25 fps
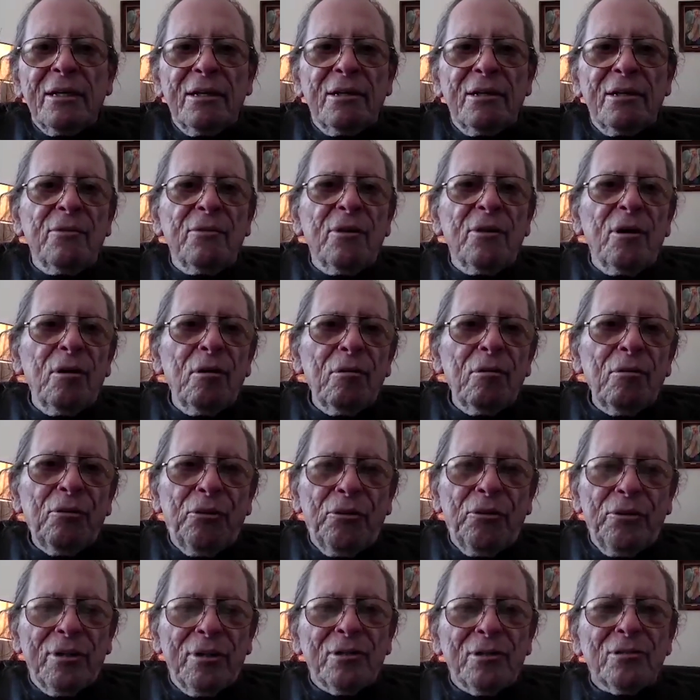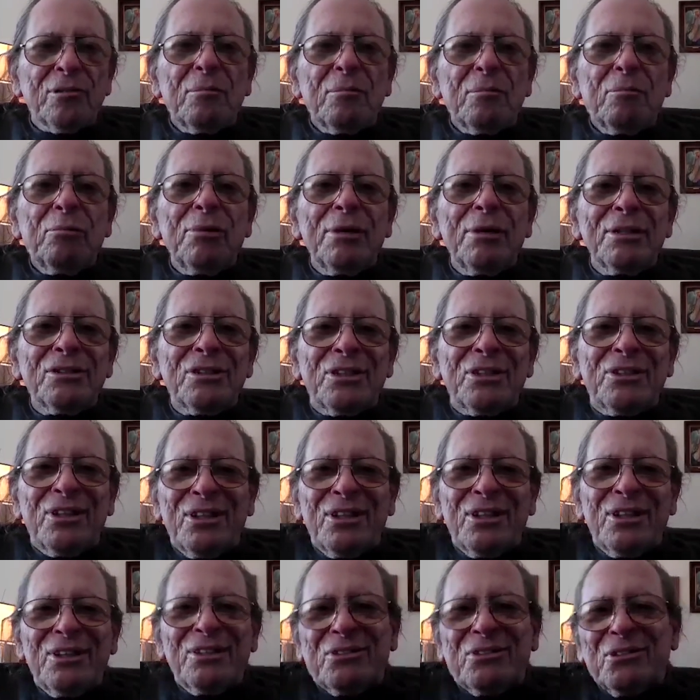Of all things, the place
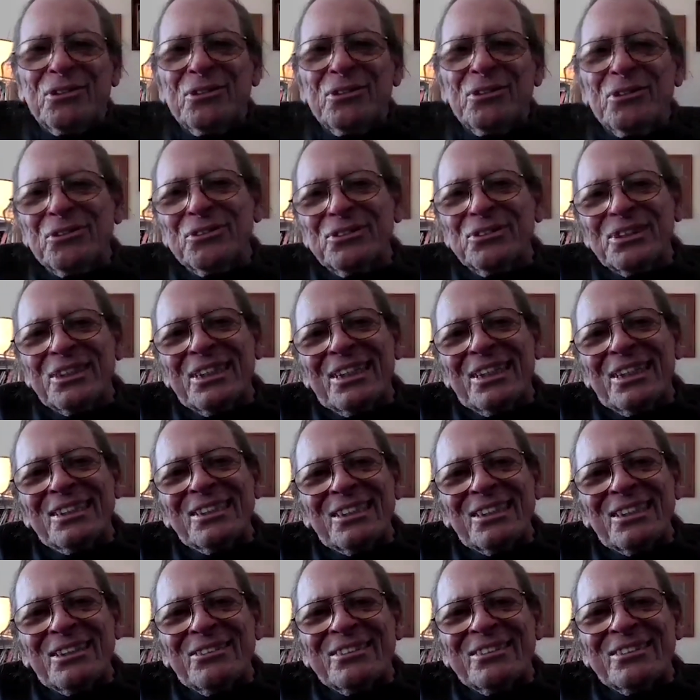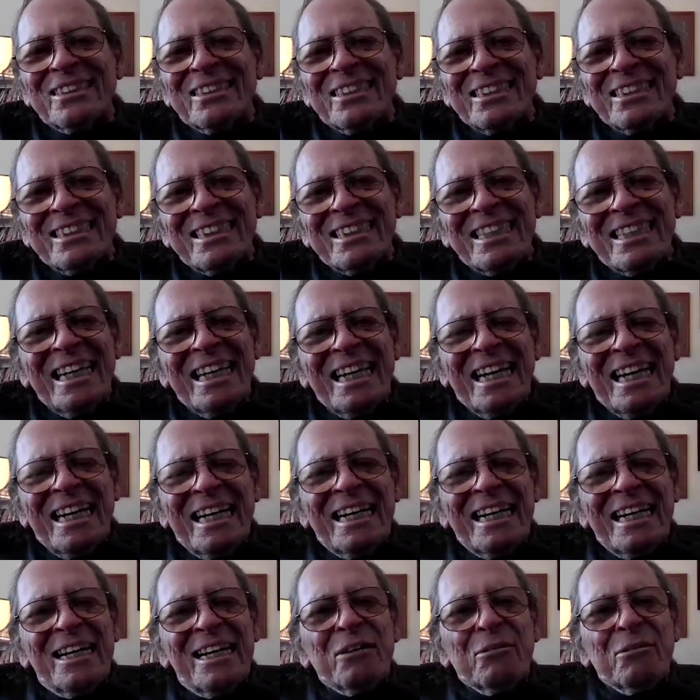called Truth or Consequences,
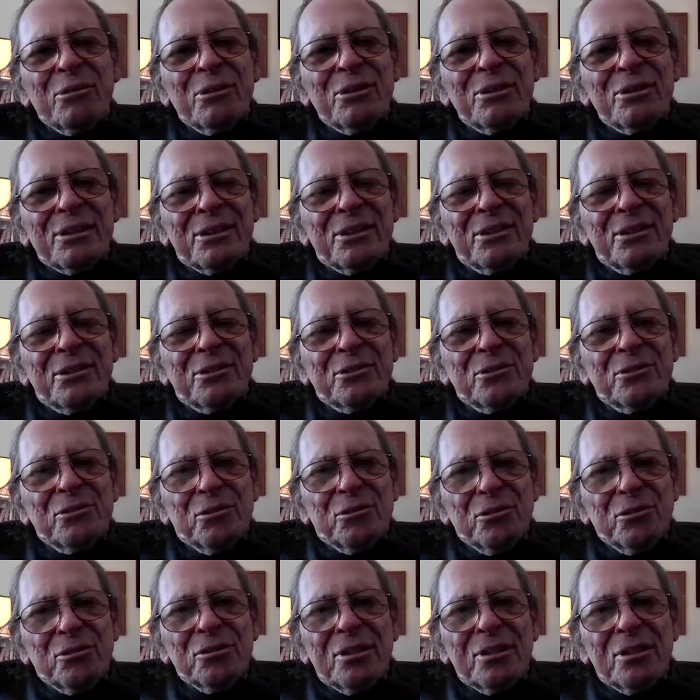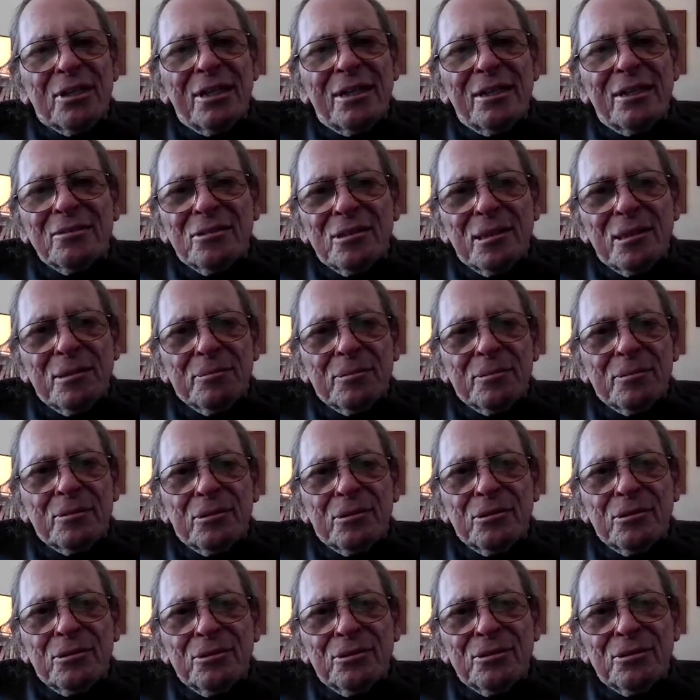I will introduce this concept
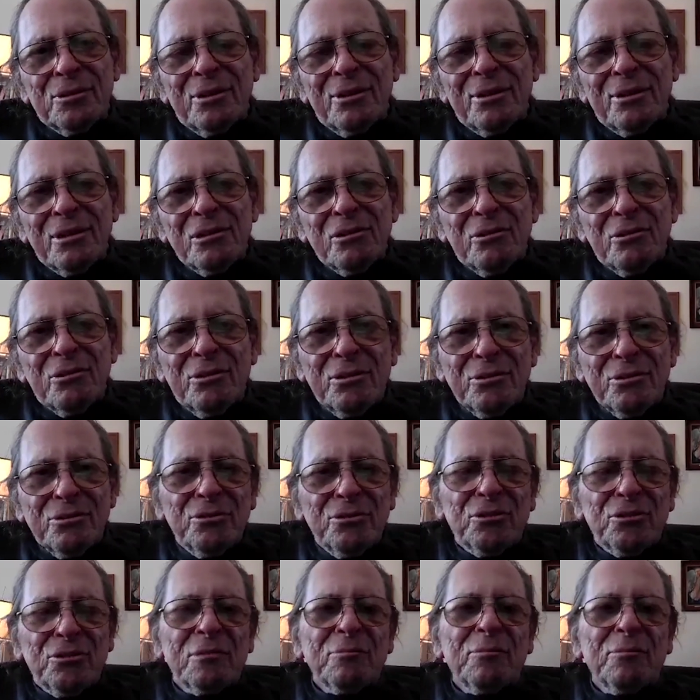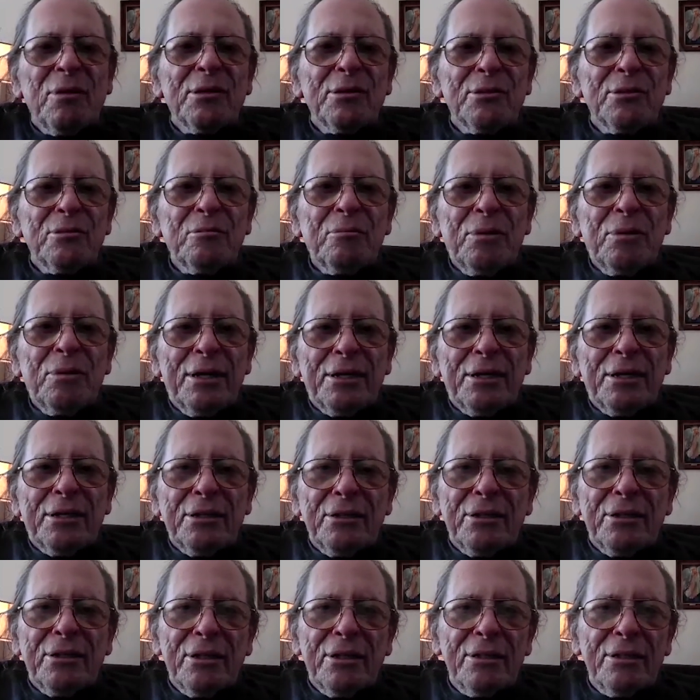in Truth or Consequences in my own
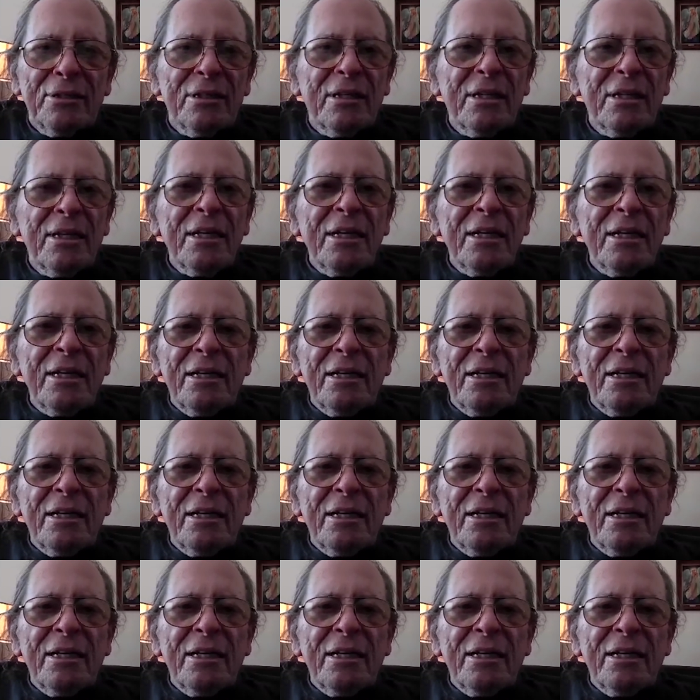backyard.